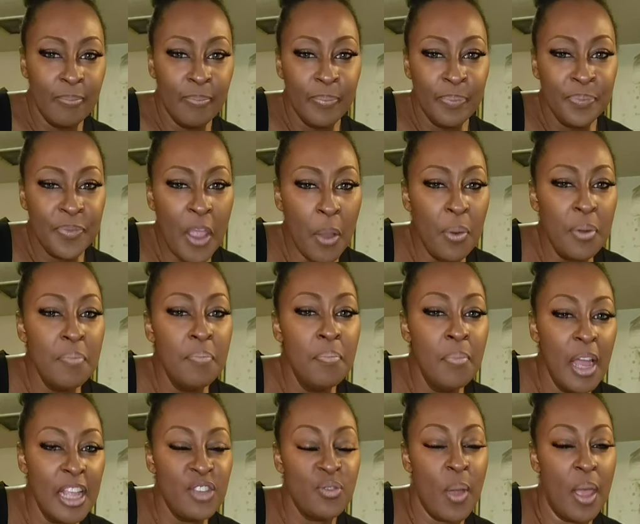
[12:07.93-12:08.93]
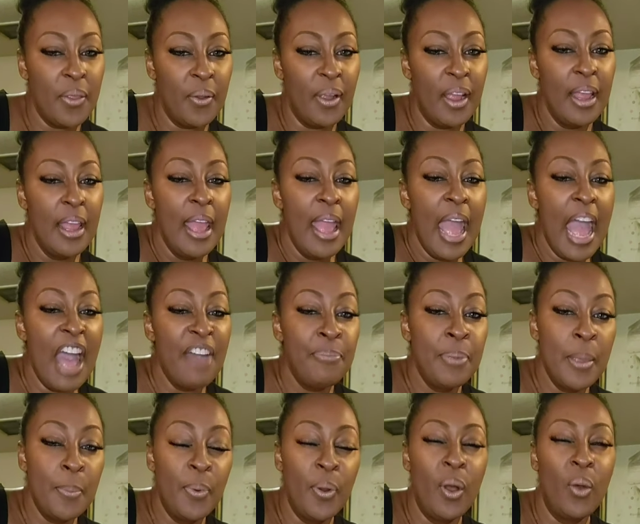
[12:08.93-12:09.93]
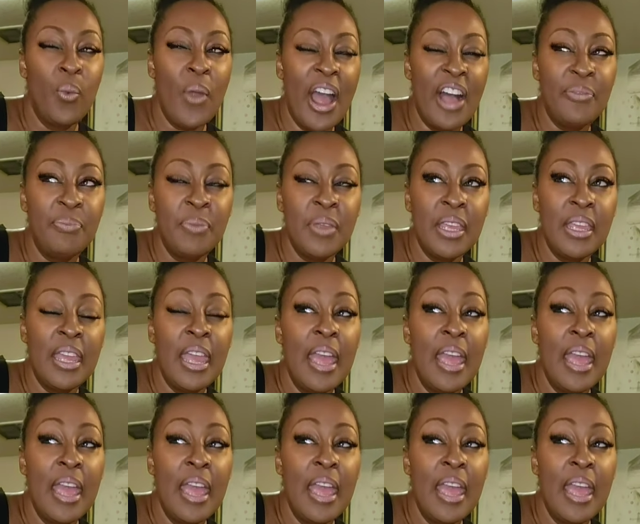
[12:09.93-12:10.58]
I would much rather have people around me